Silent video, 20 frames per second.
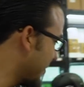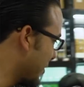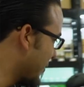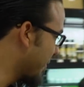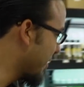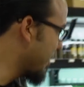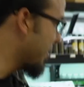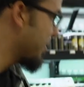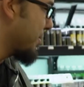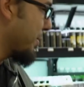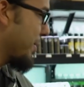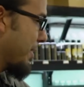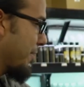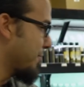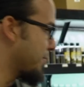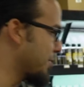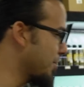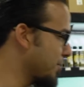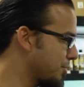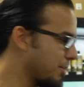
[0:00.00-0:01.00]
Over here you see we
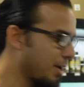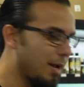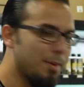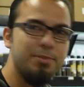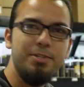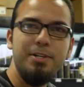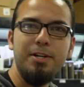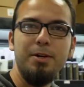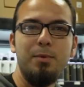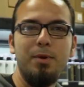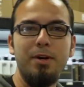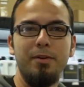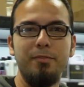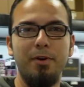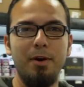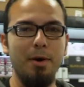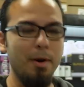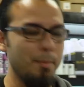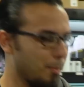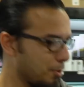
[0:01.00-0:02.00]
have dirt traps here, one of
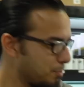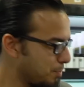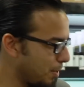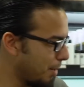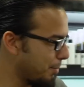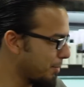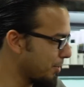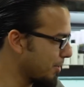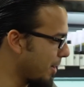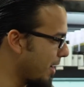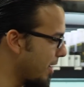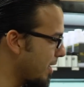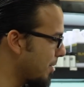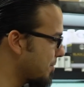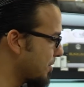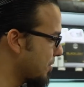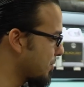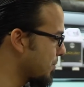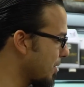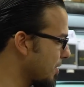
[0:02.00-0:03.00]
our most popular
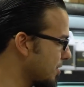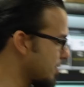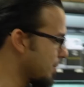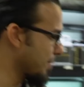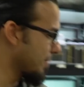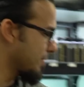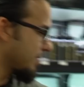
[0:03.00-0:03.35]
items, as well as some